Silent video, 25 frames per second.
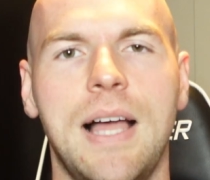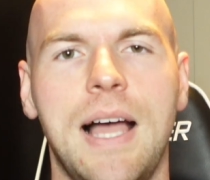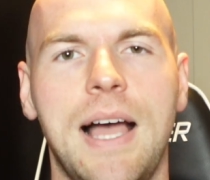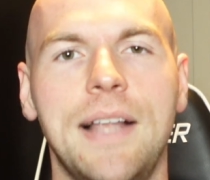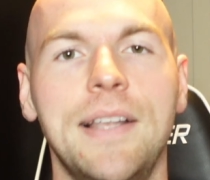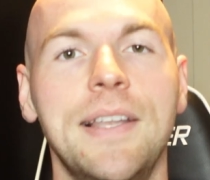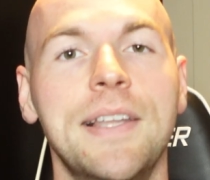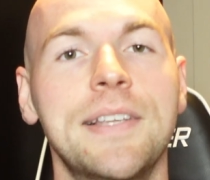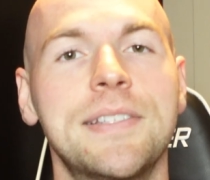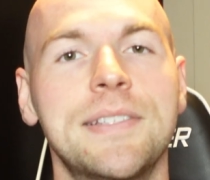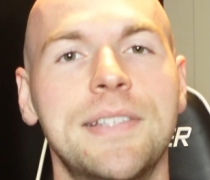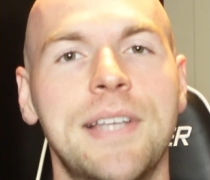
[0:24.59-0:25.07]
I
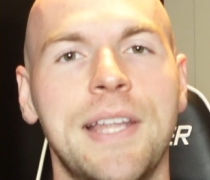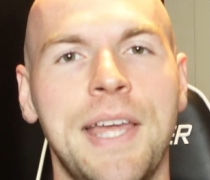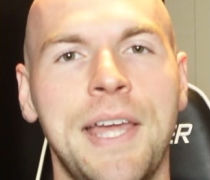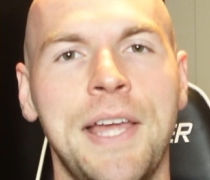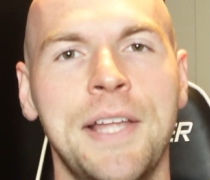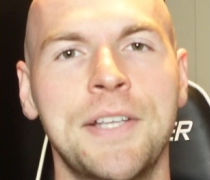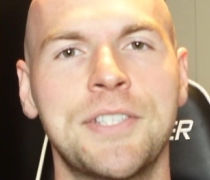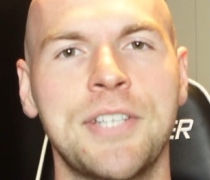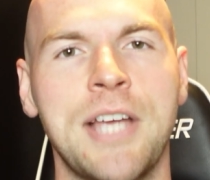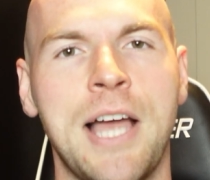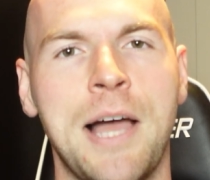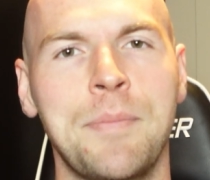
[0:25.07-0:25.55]
listened to
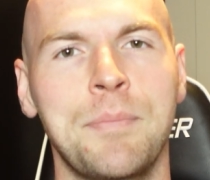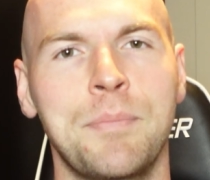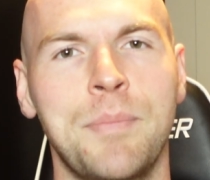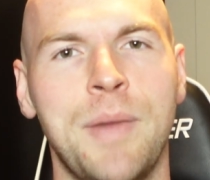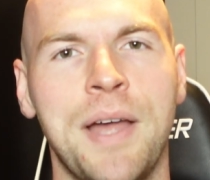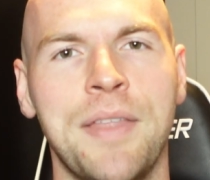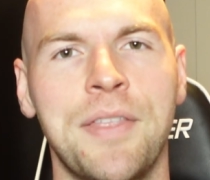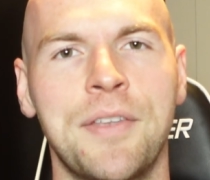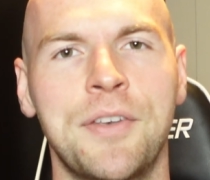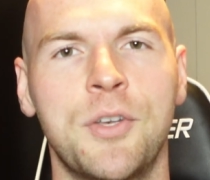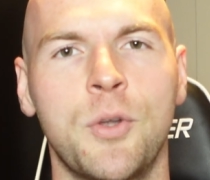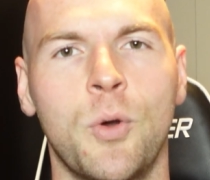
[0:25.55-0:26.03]
each album
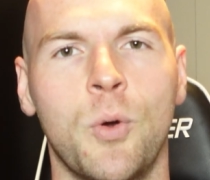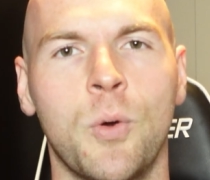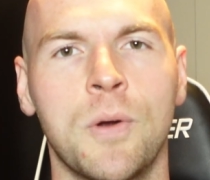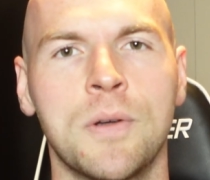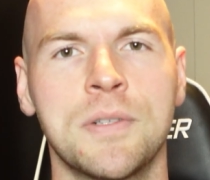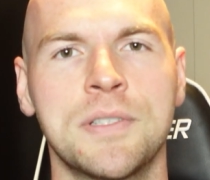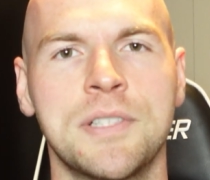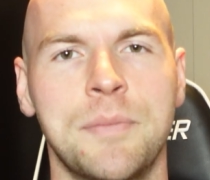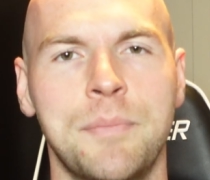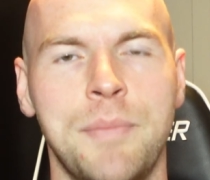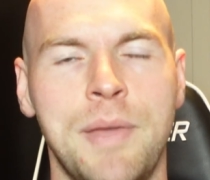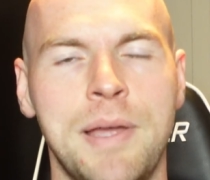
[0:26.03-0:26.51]
by The
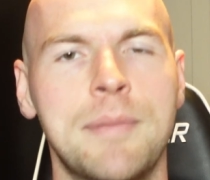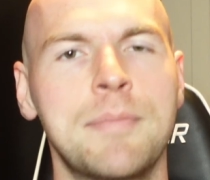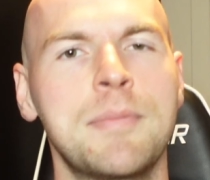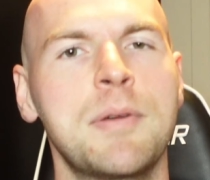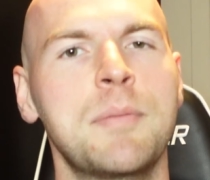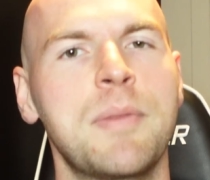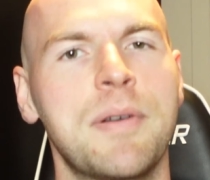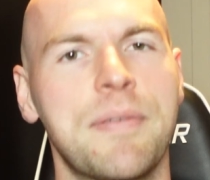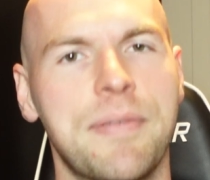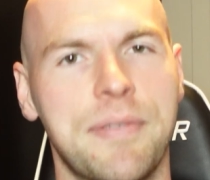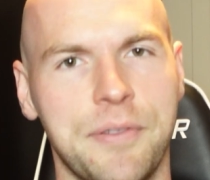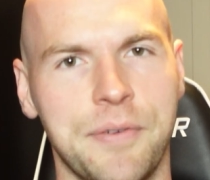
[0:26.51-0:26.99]
Doors a
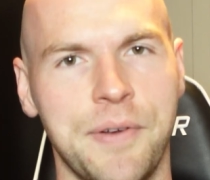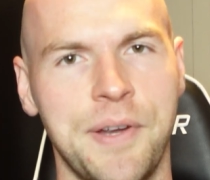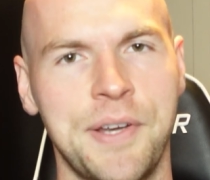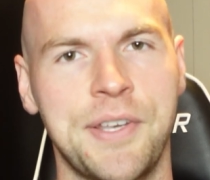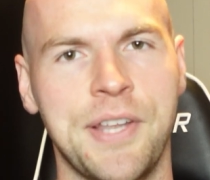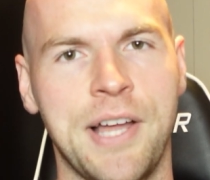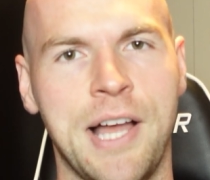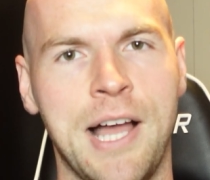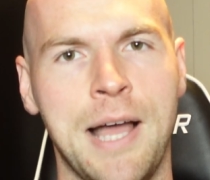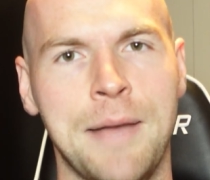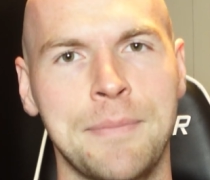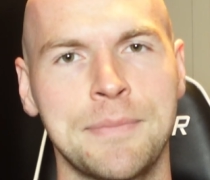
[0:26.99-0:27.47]
minimum of 3
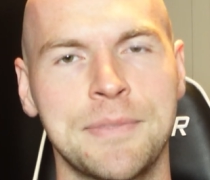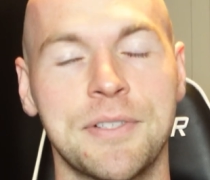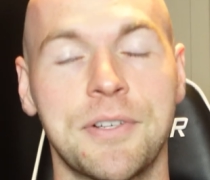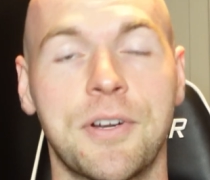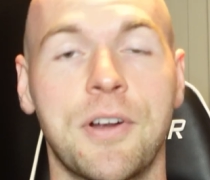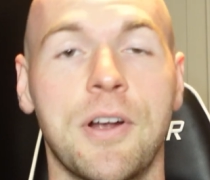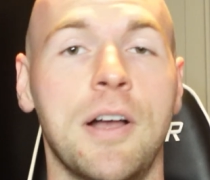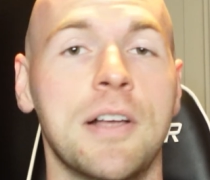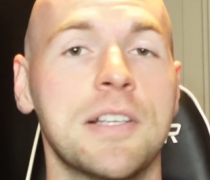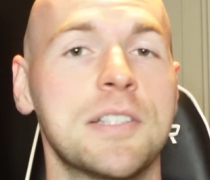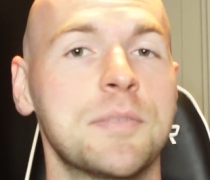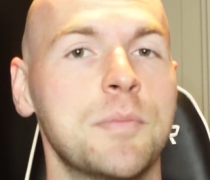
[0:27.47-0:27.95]
times
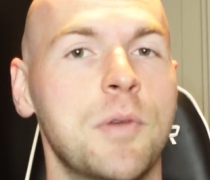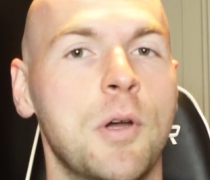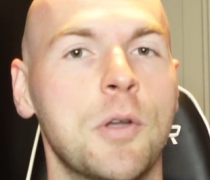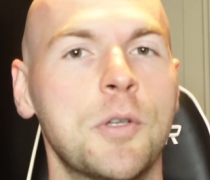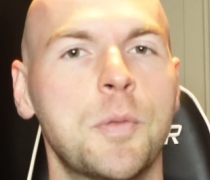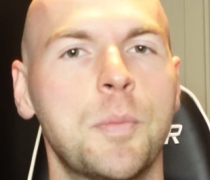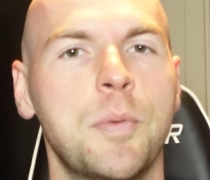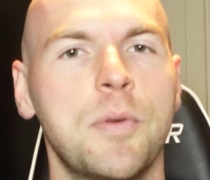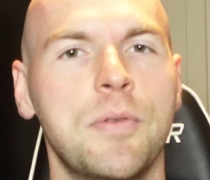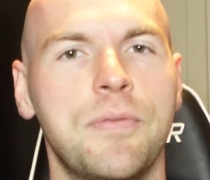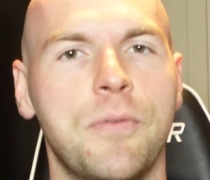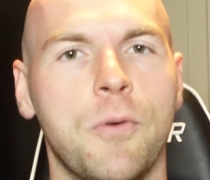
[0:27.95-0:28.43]
across
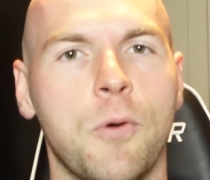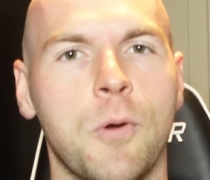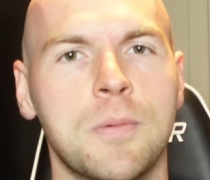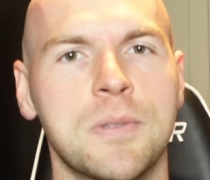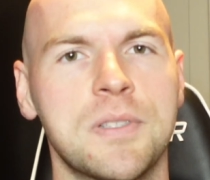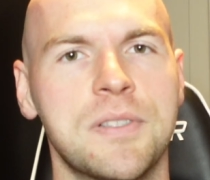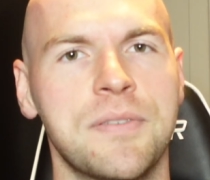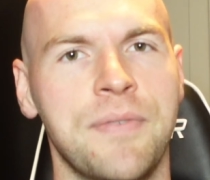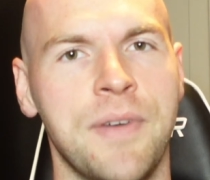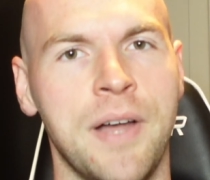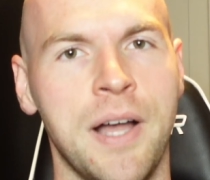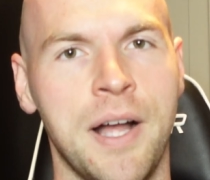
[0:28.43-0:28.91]
multiple
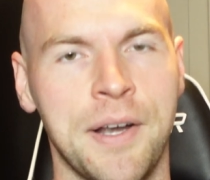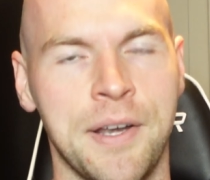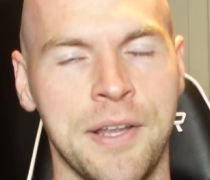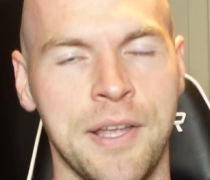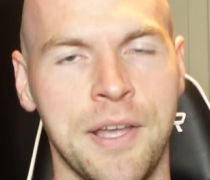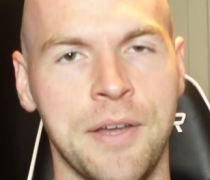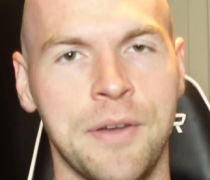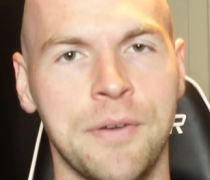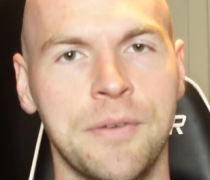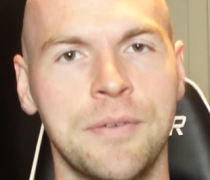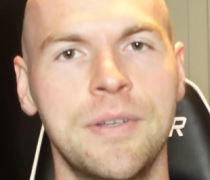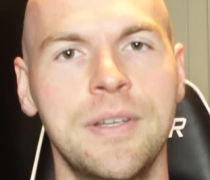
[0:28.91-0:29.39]
forms of
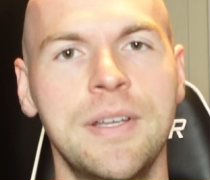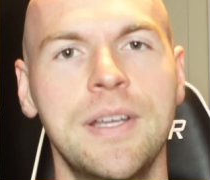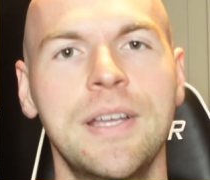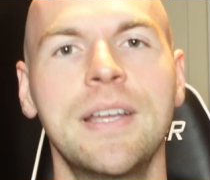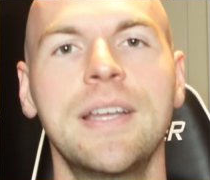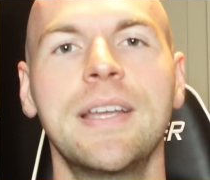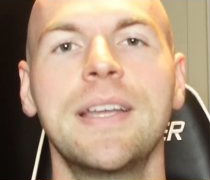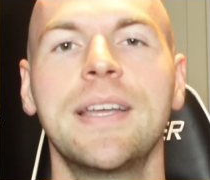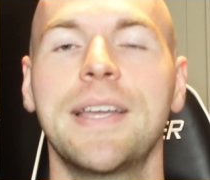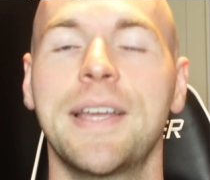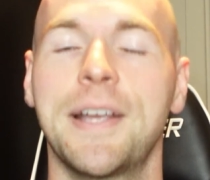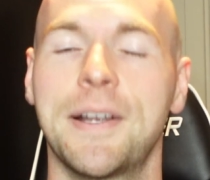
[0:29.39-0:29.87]
audio.
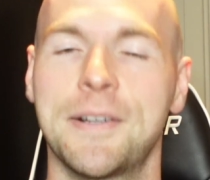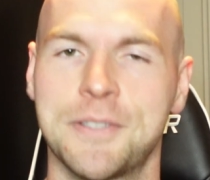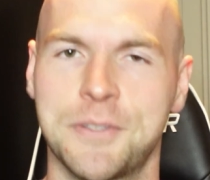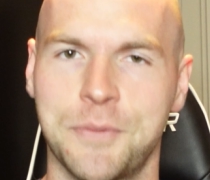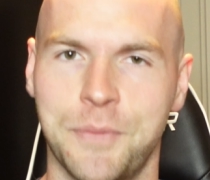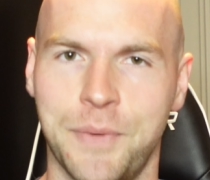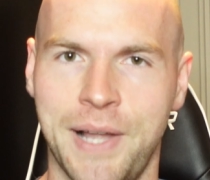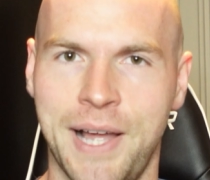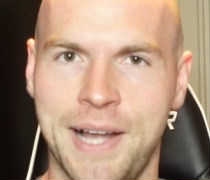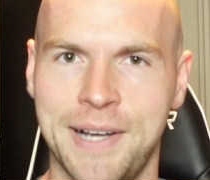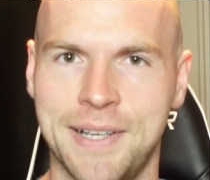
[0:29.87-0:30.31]
Here's what I